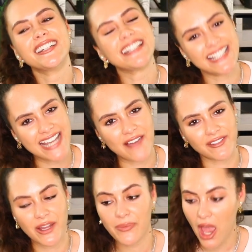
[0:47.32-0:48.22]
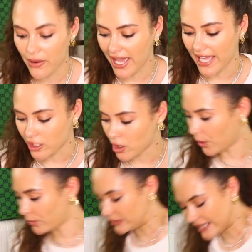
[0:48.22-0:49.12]
Never. Okay,
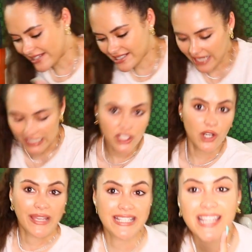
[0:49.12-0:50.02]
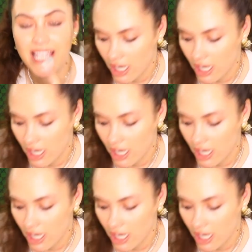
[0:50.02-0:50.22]
cool. Let's get into it.